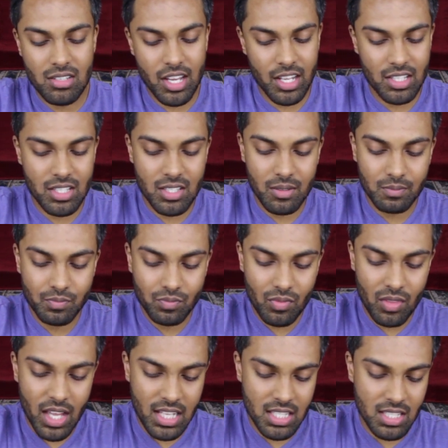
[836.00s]
dance
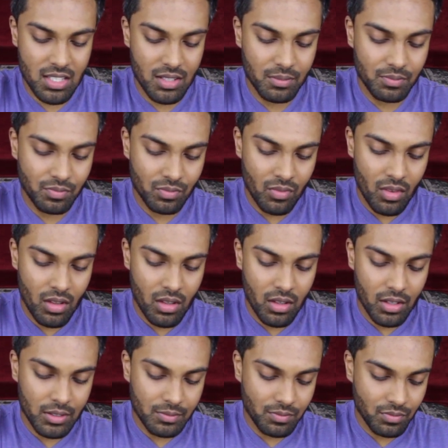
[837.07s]
that's
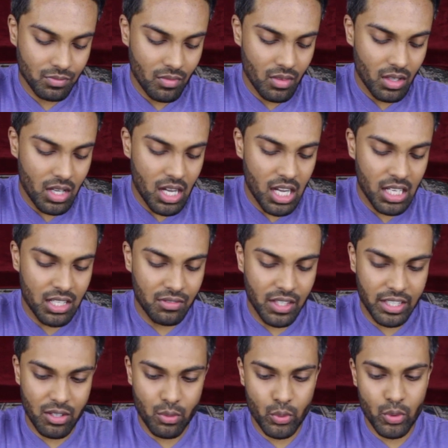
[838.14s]
kind of
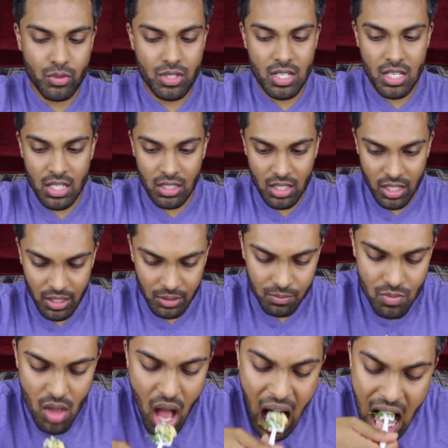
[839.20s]
like a routine
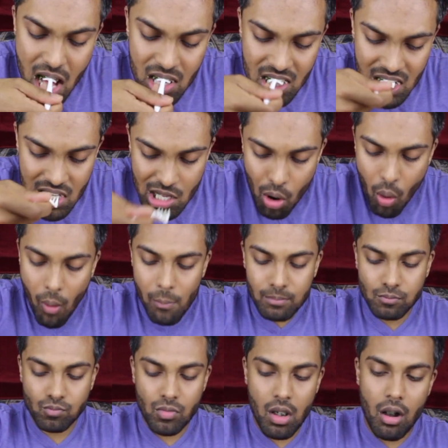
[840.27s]
thing.
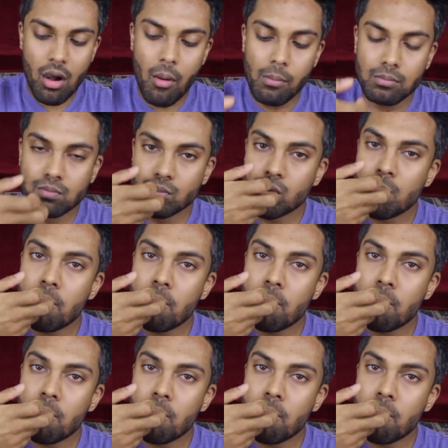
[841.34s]
When